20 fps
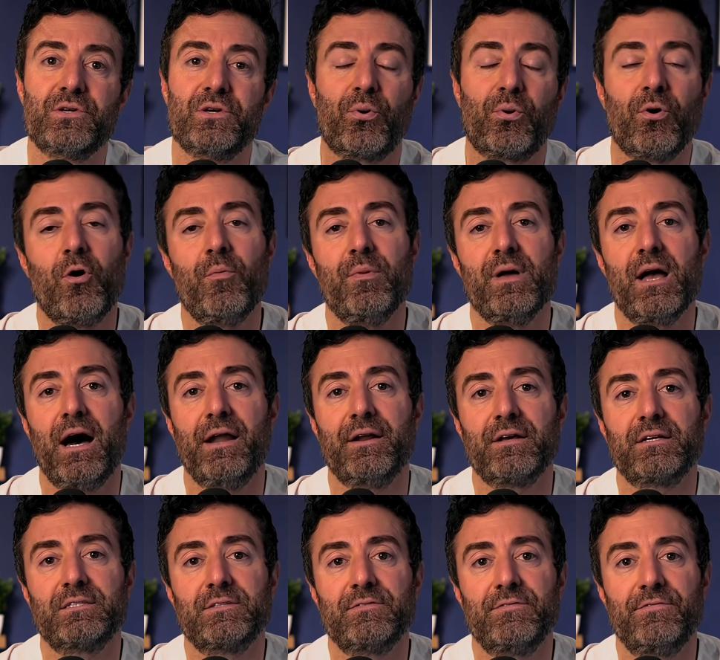
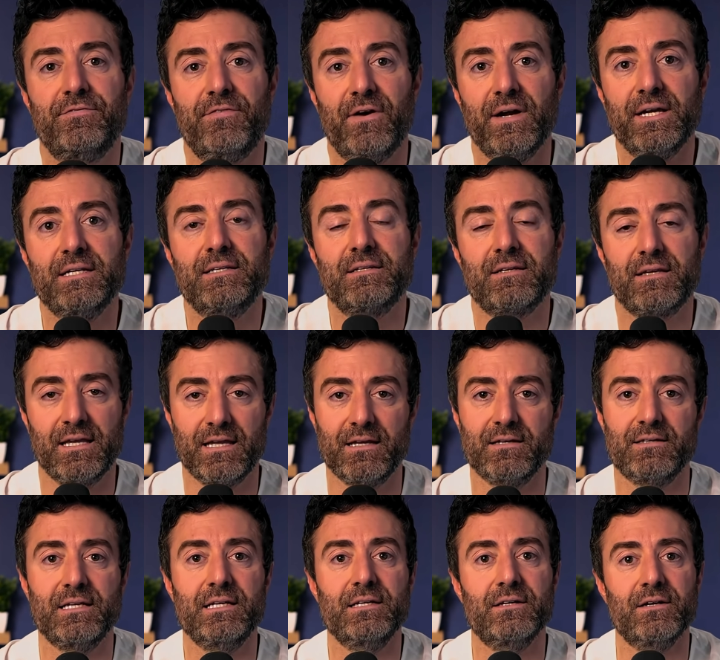probiotics fight
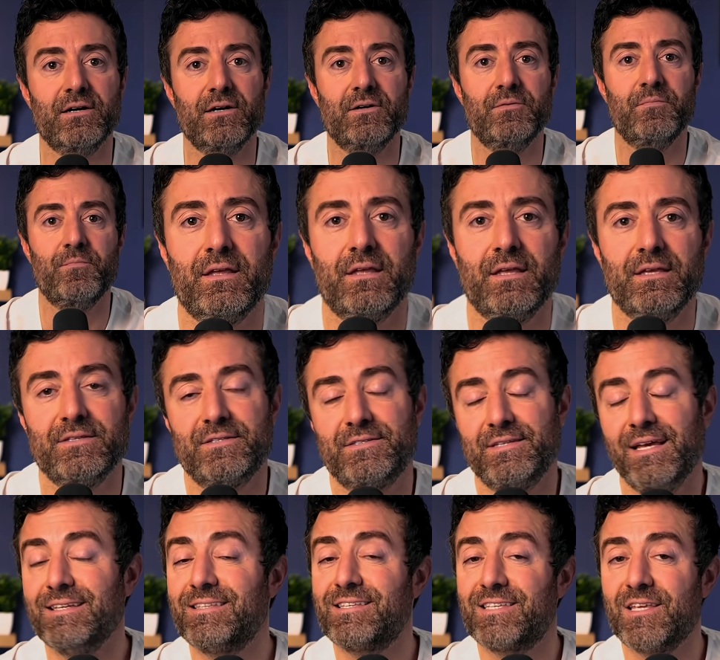Candida is
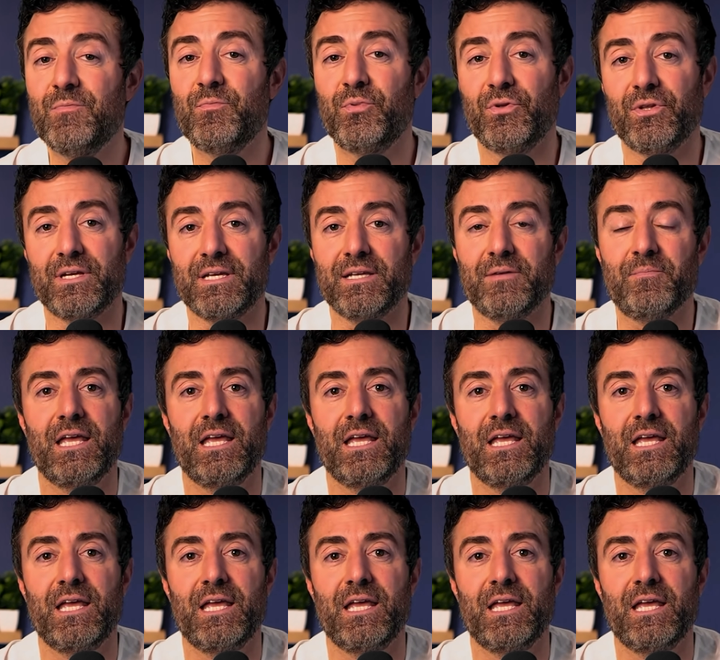said simply,